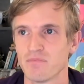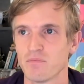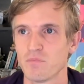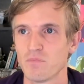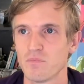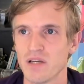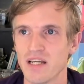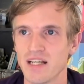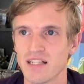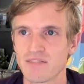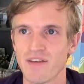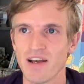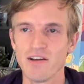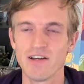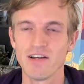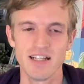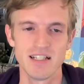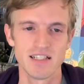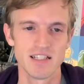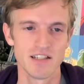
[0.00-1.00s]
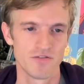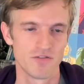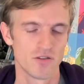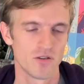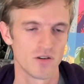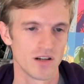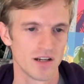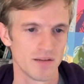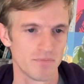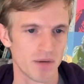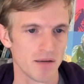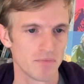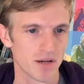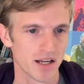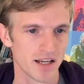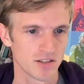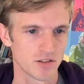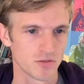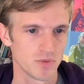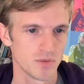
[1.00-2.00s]
it's very easy for a
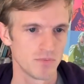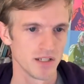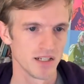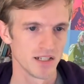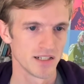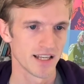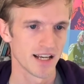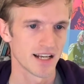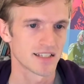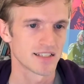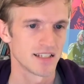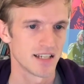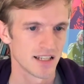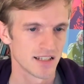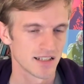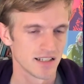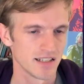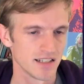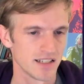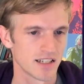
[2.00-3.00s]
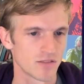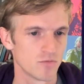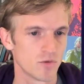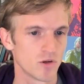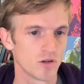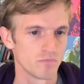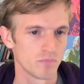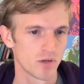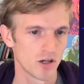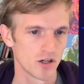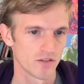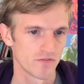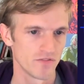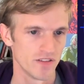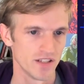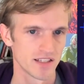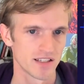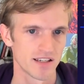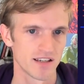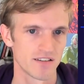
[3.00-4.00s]
pipeline to be built accidentally that one part of
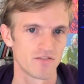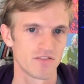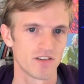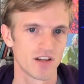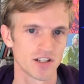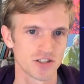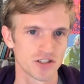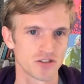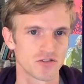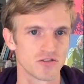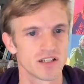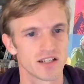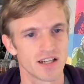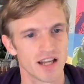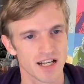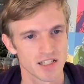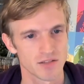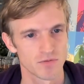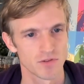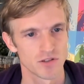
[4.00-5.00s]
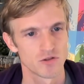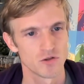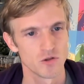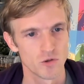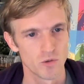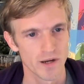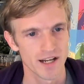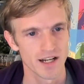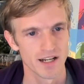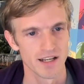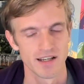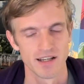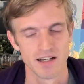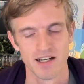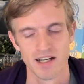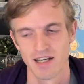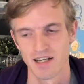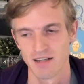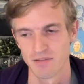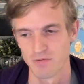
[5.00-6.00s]
it can flush to the next one too quickly
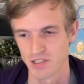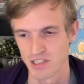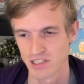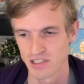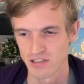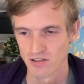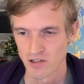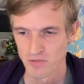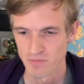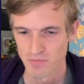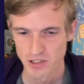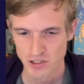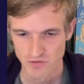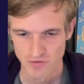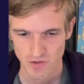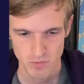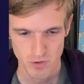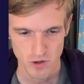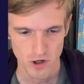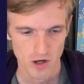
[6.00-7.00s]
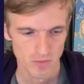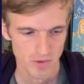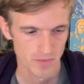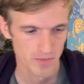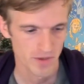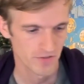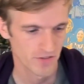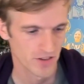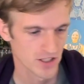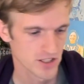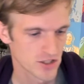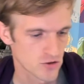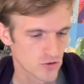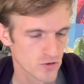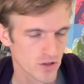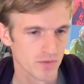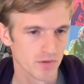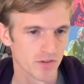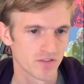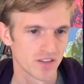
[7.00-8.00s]
which is not much of a problem if your
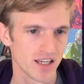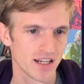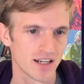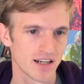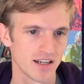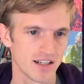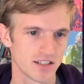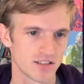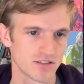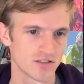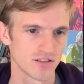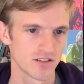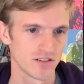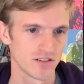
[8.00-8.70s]
stream of data is